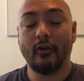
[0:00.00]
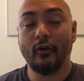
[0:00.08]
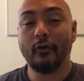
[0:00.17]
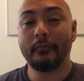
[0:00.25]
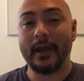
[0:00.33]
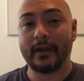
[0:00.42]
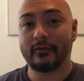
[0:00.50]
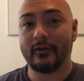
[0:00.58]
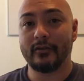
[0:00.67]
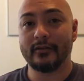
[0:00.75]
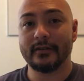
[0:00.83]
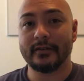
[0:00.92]
All
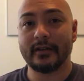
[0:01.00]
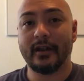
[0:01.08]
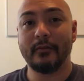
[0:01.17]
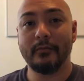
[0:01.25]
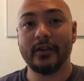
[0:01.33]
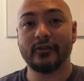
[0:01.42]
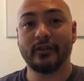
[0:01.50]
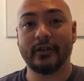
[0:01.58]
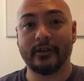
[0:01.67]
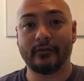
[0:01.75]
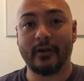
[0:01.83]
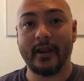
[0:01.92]
macros are measured
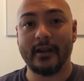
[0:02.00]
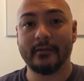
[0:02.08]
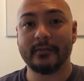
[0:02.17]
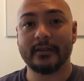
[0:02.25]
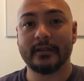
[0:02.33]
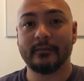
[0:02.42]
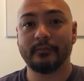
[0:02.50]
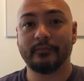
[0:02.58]
in grams,